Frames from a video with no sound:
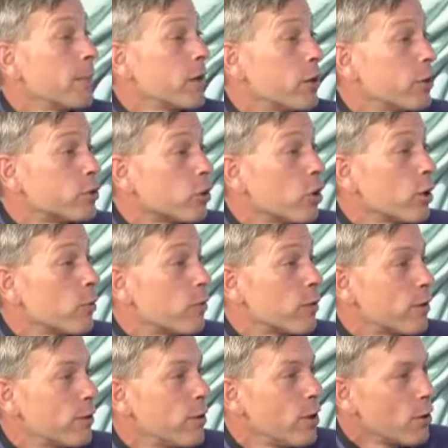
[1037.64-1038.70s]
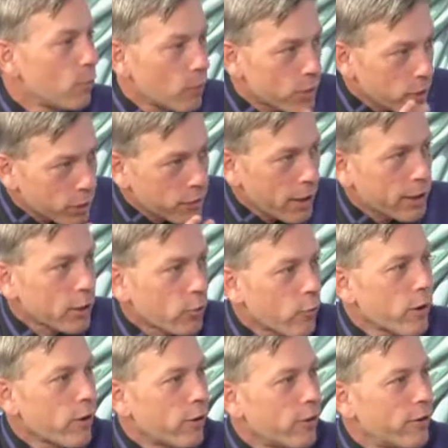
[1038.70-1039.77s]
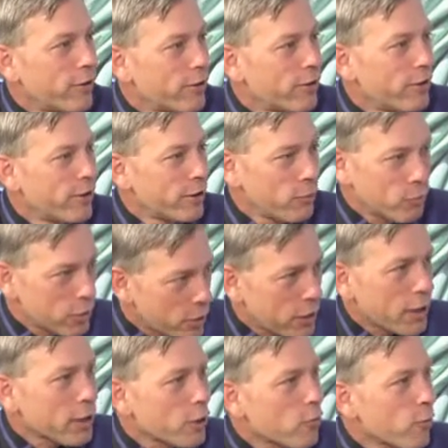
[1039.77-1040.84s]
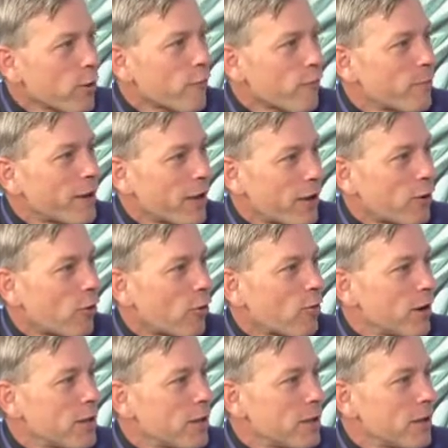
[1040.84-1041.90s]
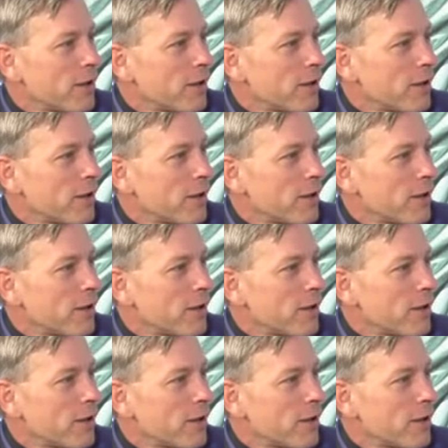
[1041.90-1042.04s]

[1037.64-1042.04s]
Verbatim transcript: what an attorney was what was a, a second career. It was a second career for me. I'd already Oh, a